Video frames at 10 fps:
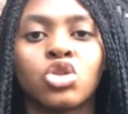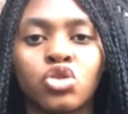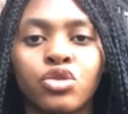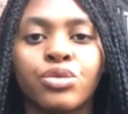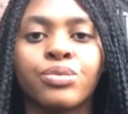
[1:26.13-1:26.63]

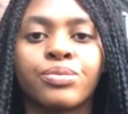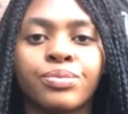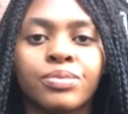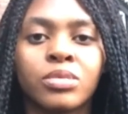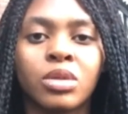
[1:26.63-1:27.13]
True. This
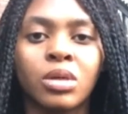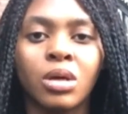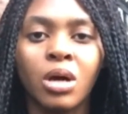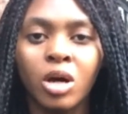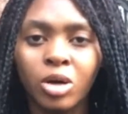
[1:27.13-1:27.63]

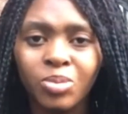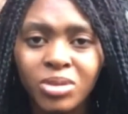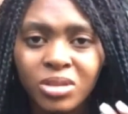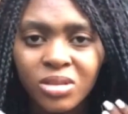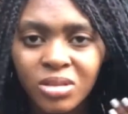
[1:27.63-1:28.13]

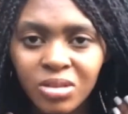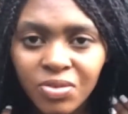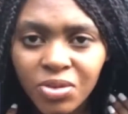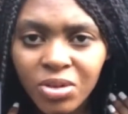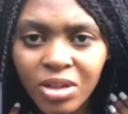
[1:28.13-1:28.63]
is
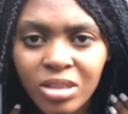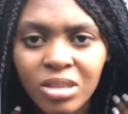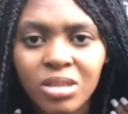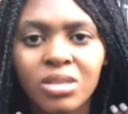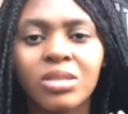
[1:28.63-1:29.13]
goofy, guys. It
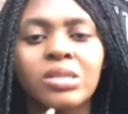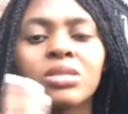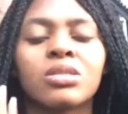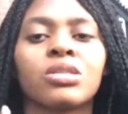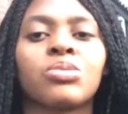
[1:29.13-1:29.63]
doesn't look
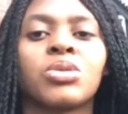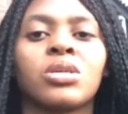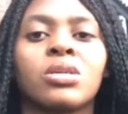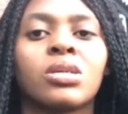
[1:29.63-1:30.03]
good to me.